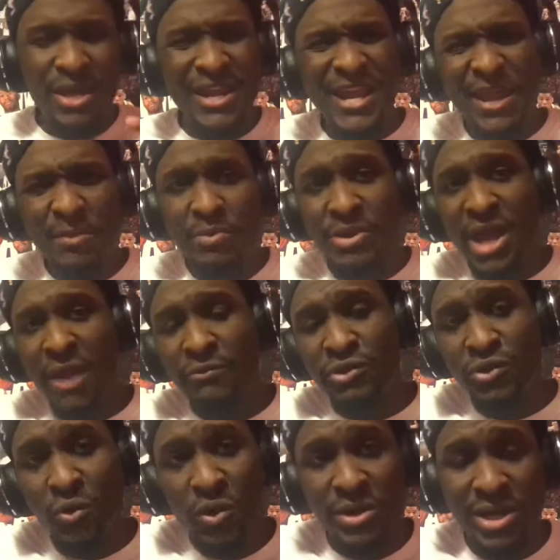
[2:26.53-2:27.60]
NBA was
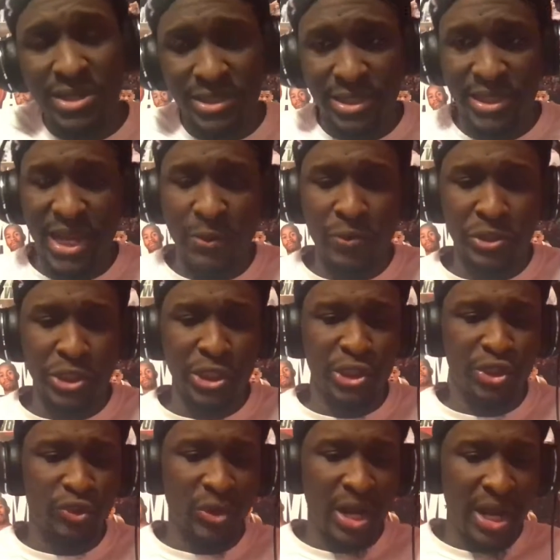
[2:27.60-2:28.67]
going nuts today with
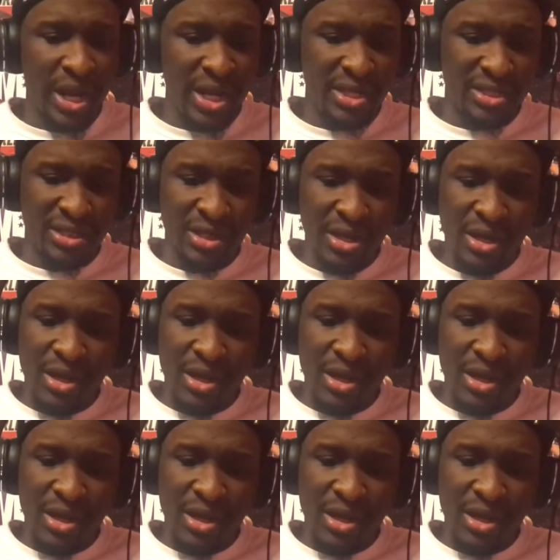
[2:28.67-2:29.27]
these trades.